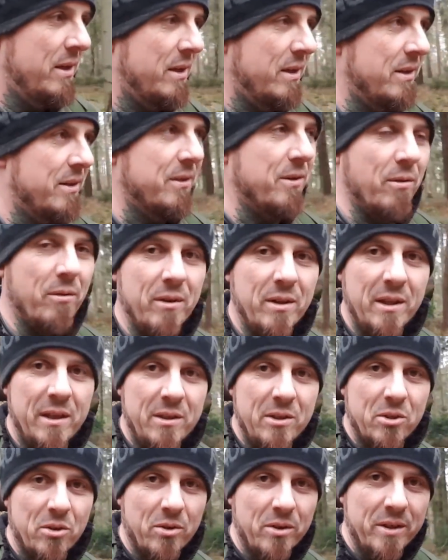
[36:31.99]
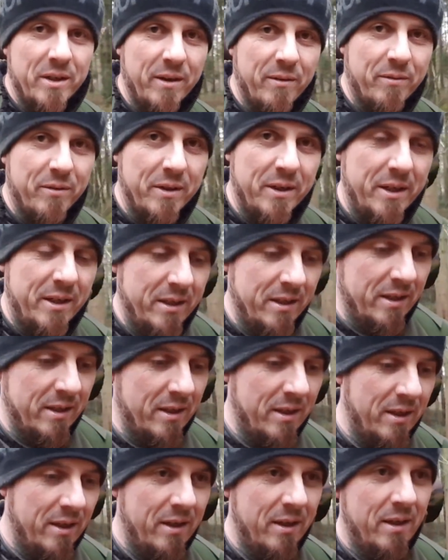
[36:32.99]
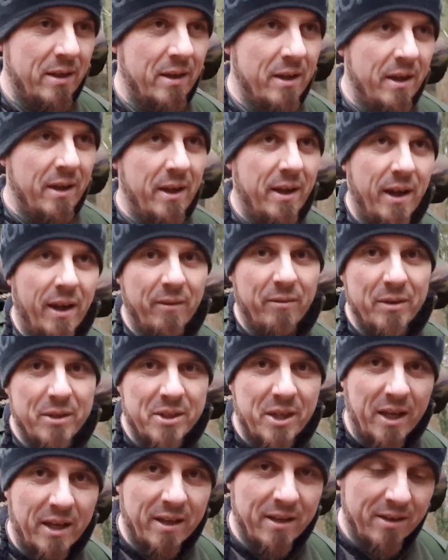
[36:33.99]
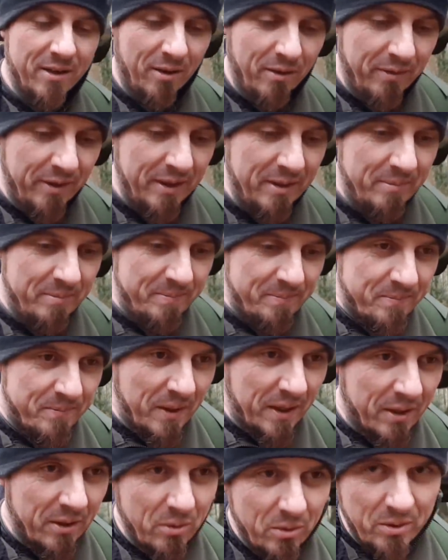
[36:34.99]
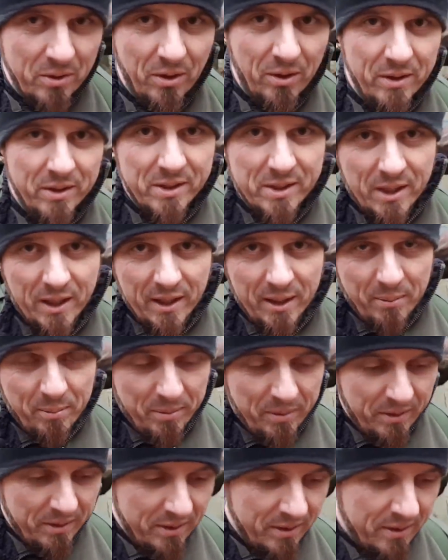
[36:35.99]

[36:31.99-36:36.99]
I thoroughly enjoyed every second of it. Had a good night's sleep.